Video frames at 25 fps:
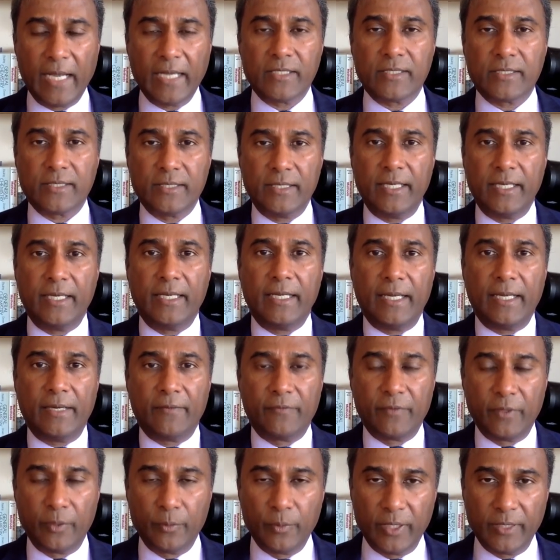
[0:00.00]
vaccinate
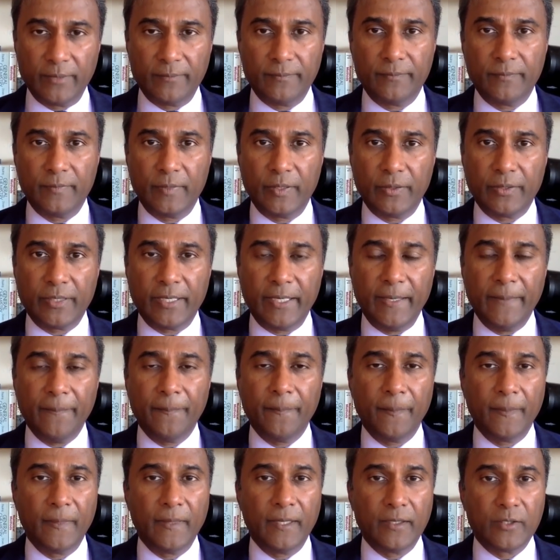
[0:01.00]
everyone, okay?
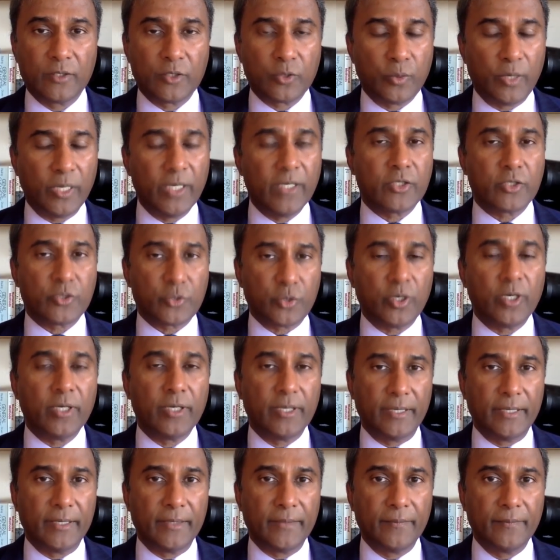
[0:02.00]
It's quite
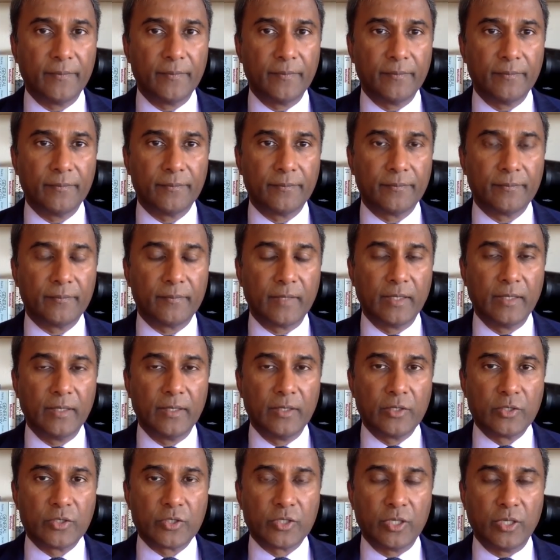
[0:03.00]
extraordinary.
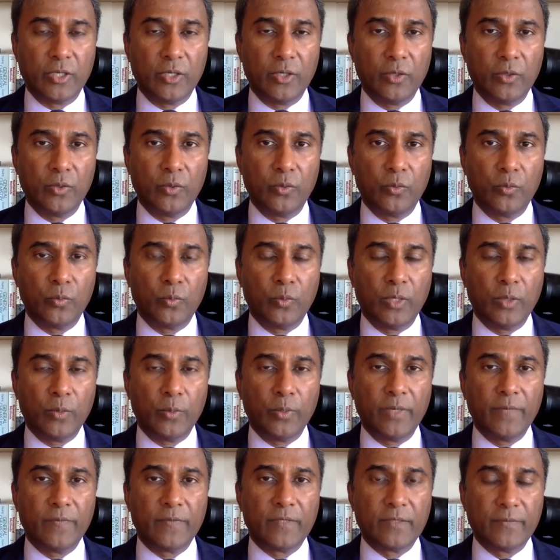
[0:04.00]
So what
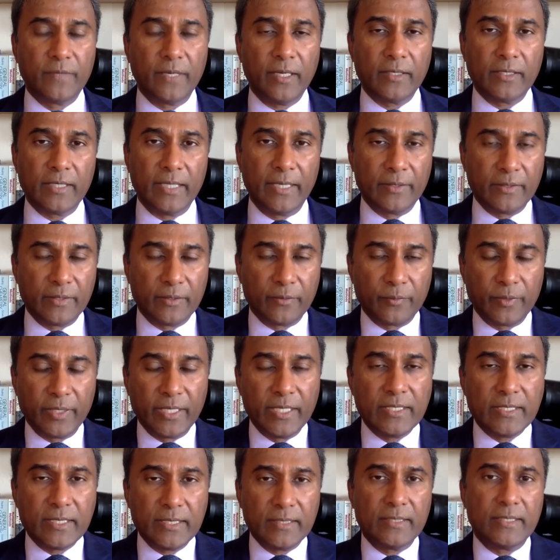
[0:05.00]
we've developed, and the
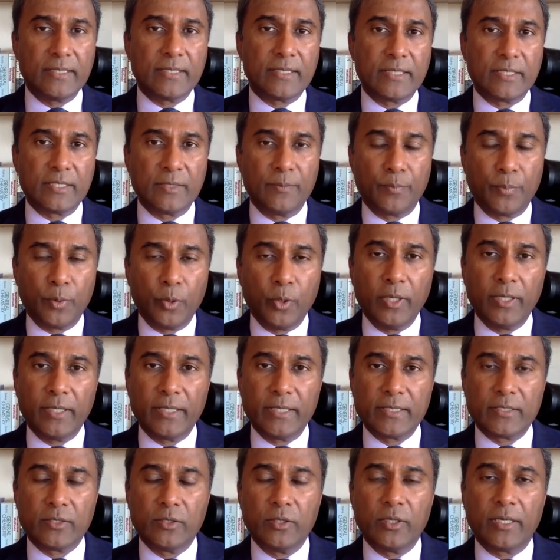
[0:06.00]
reason this is
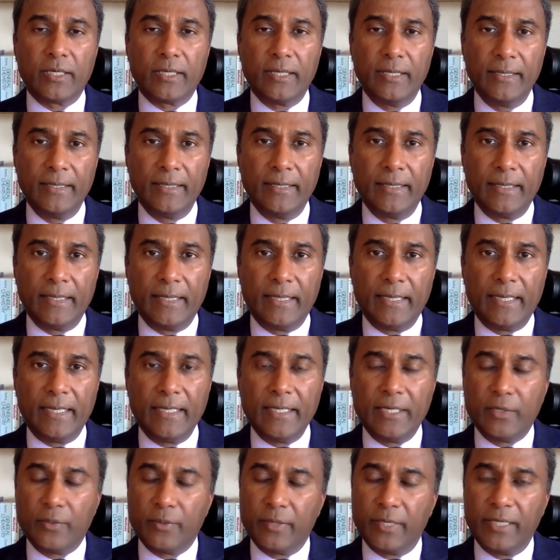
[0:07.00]
important is, look,
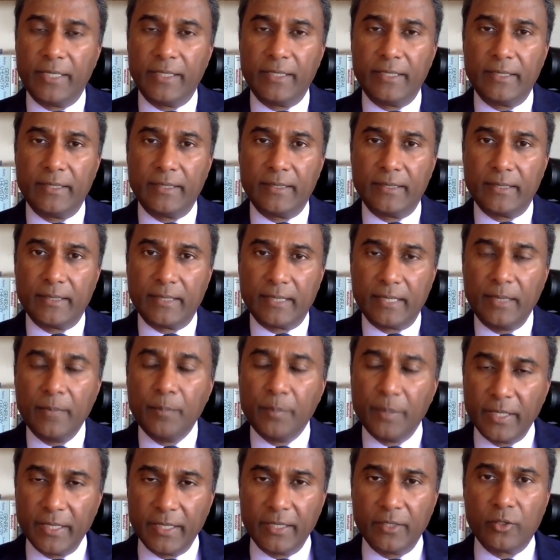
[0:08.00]
I created a
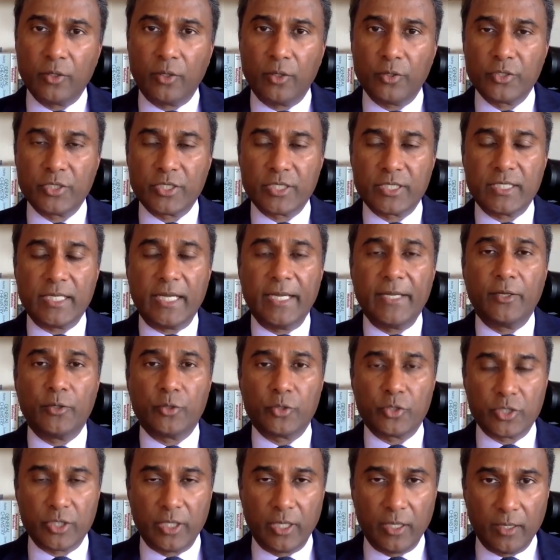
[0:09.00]
company called
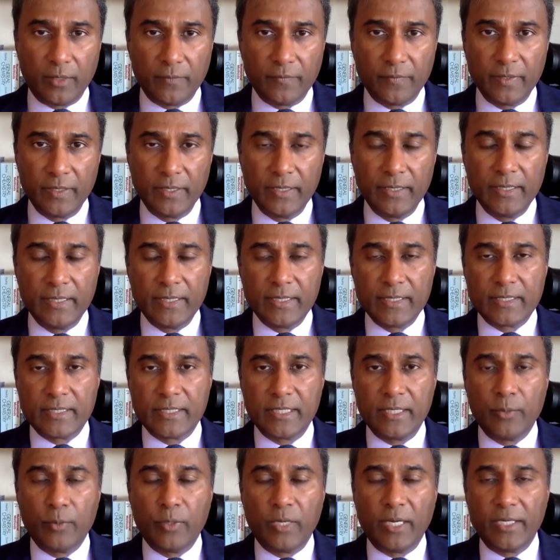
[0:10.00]
Cytosolve,
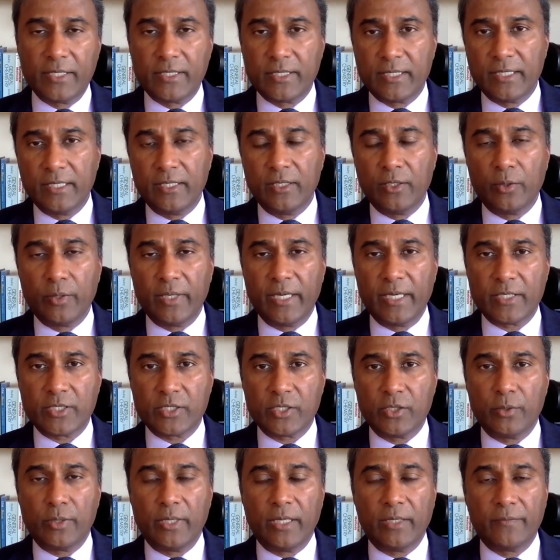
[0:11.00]

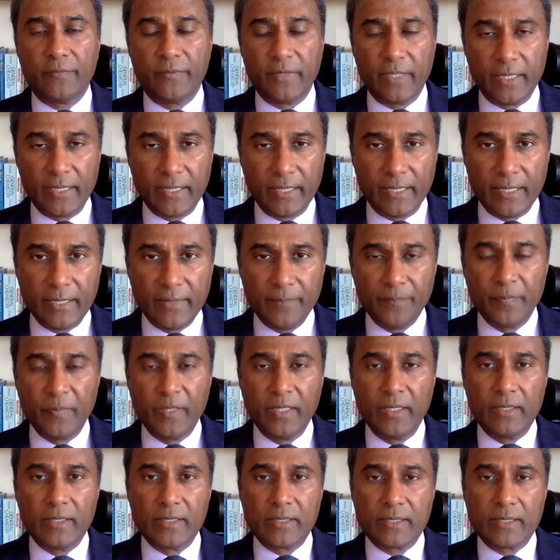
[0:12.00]
Cytosolve.